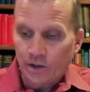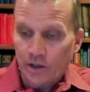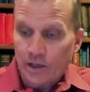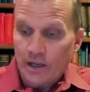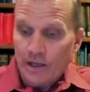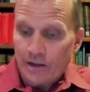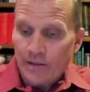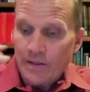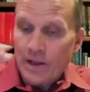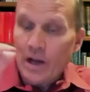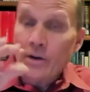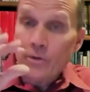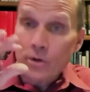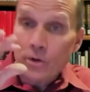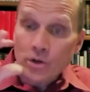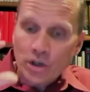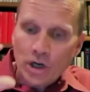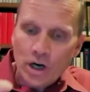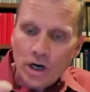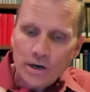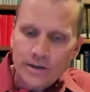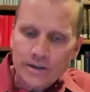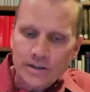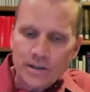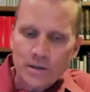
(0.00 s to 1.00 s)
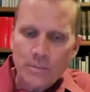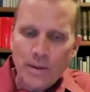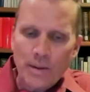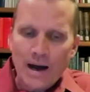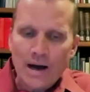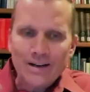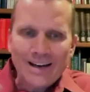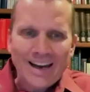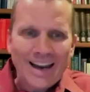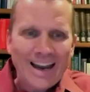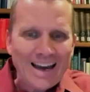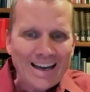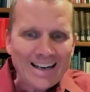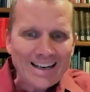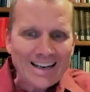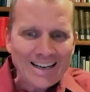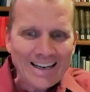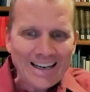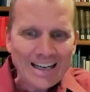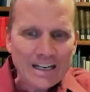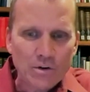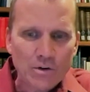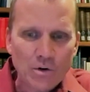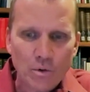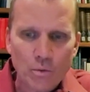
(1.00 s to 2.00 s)
And, and there they're talking about
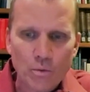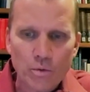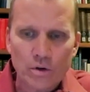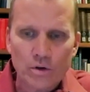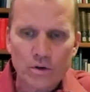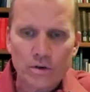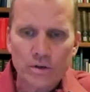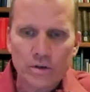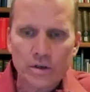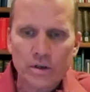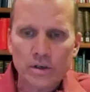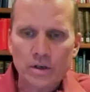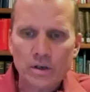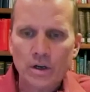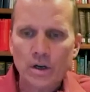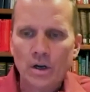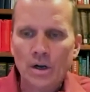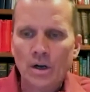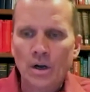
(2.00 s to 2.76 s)
catechetical work.